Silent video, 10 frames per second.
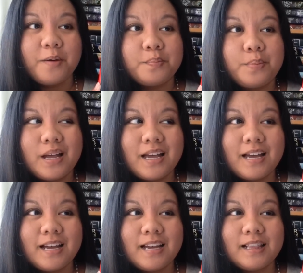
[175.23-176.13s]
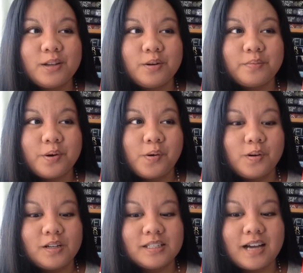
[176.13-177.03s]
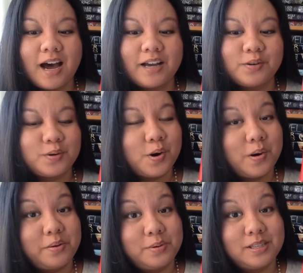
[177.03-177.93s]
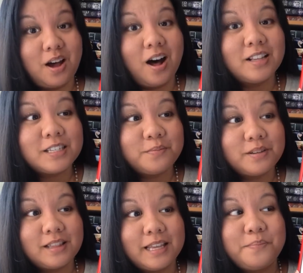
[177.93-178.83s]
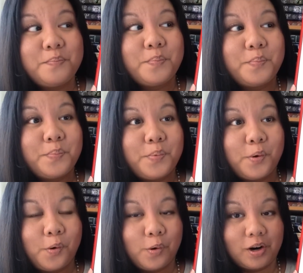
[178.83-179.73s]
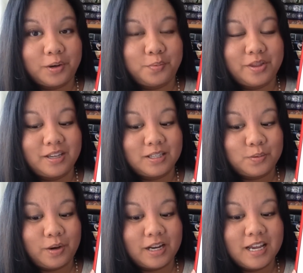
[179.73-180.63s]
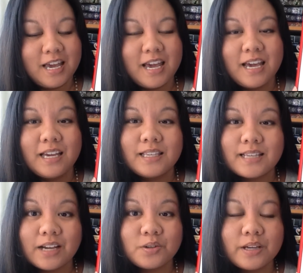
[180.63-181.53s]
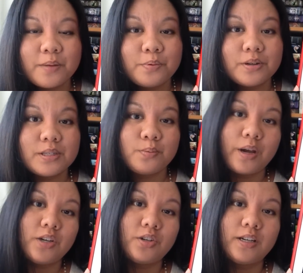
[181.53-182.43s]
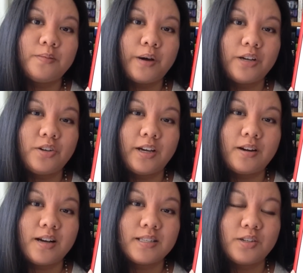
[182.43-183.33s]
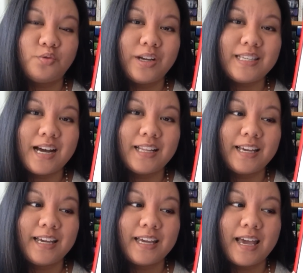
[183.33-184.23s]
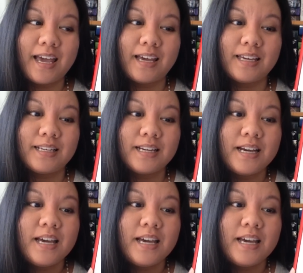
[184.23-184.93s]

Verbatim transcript: but lo and behold, I don't know. I was ultimately bored with this one. It's actually a Persuasion by Jane Austen retelling, and